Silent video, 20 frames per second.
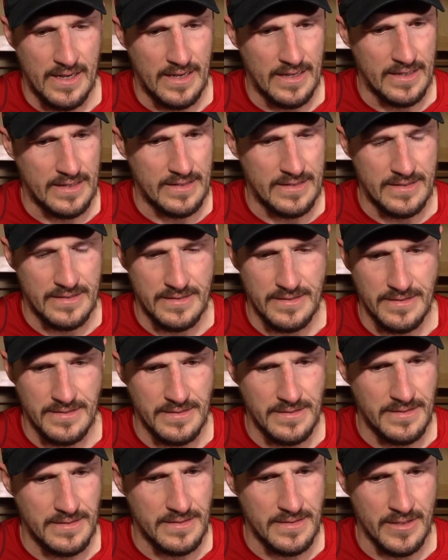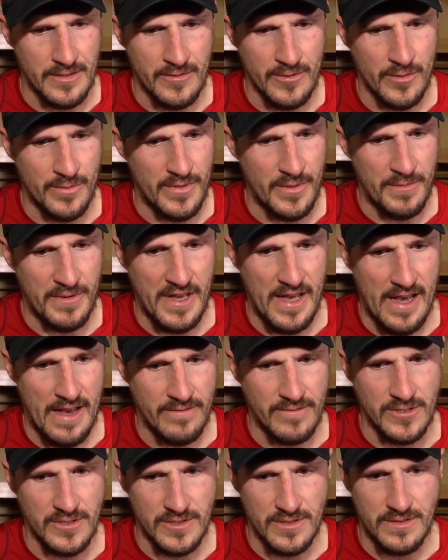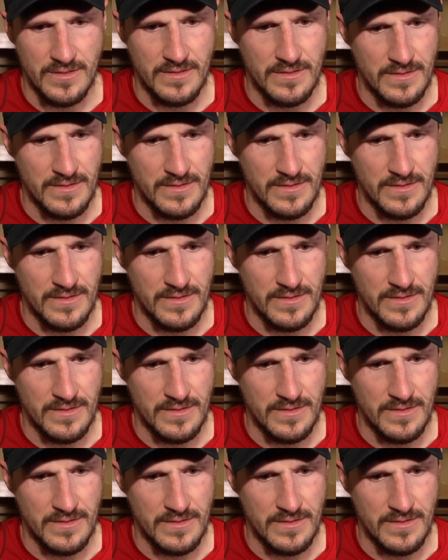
I, the group that we have is